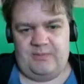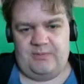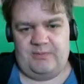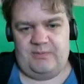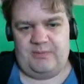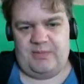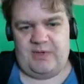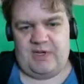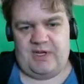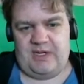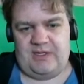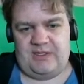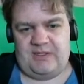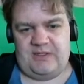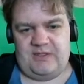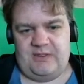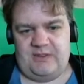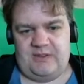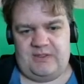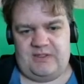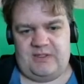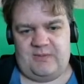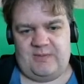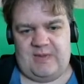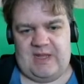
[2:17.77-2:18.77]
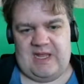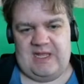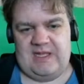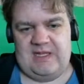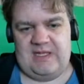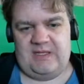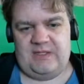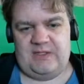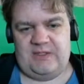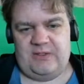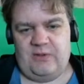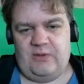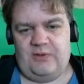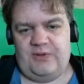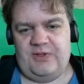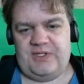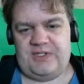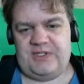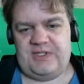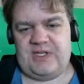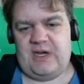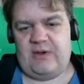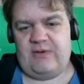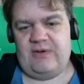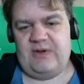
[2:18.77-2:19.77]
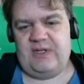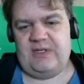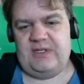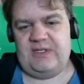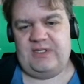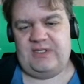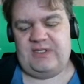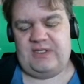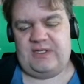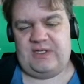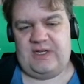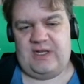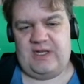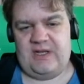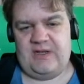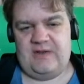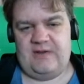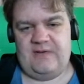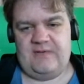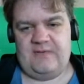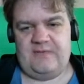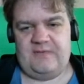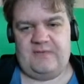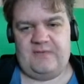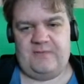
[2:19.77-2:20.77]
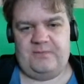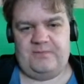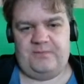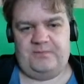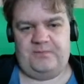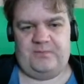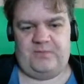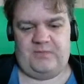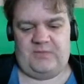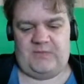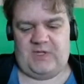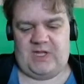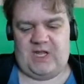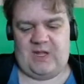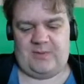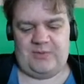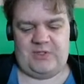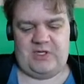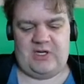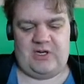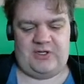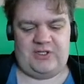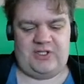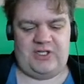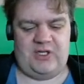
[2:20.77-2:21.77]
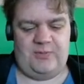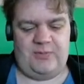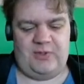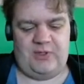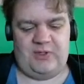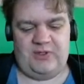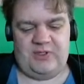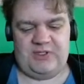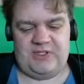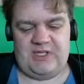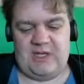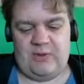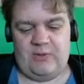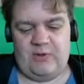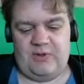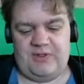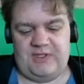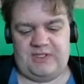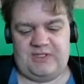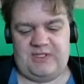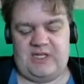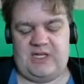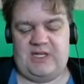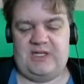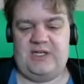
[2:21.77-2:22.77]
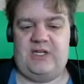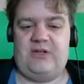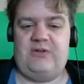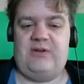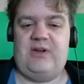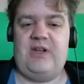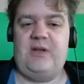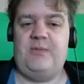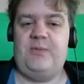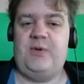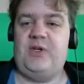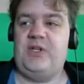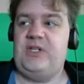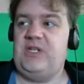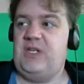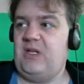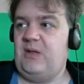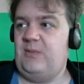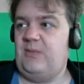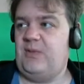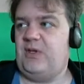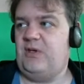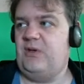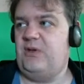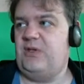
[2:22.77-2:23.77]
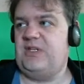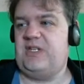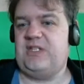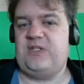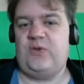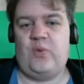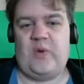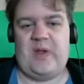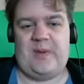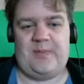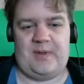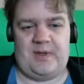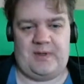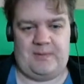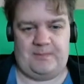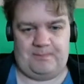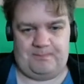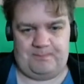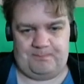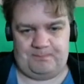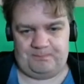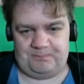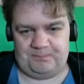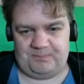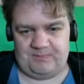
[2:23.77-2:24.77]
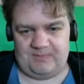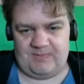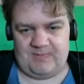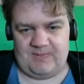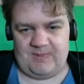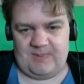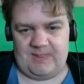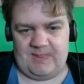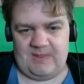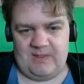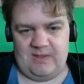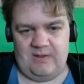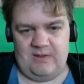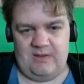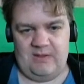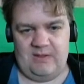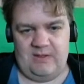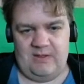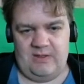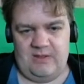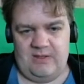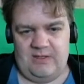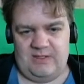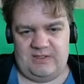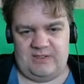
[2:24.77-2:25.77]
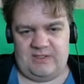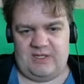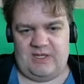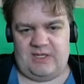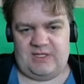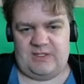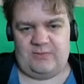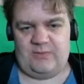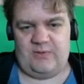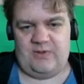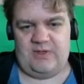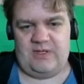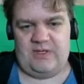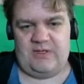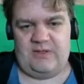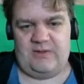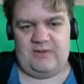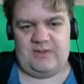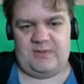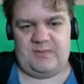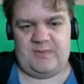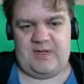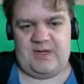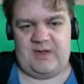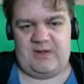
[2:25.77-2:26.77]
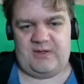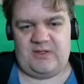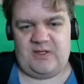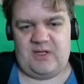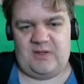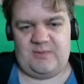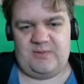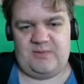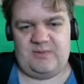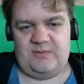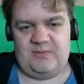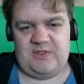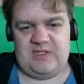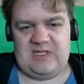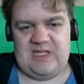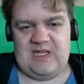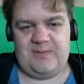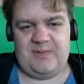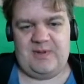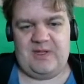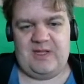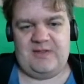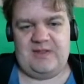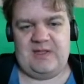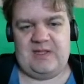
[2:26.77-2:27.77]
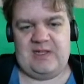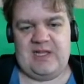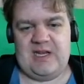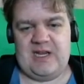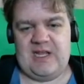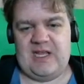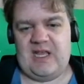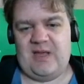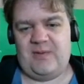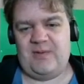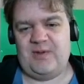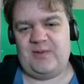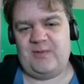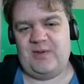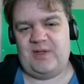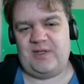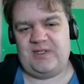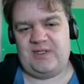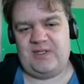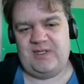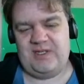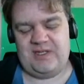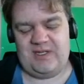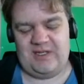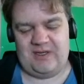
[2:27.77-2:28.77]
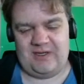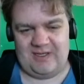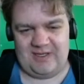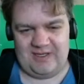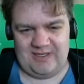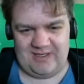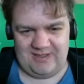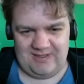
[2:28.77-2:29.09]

But some aliens called the Saurians have captured our ship because they want the star generator because it can be used as a weapon. So yes, we spend our time sleeping in the cleaning cupboard most of the time.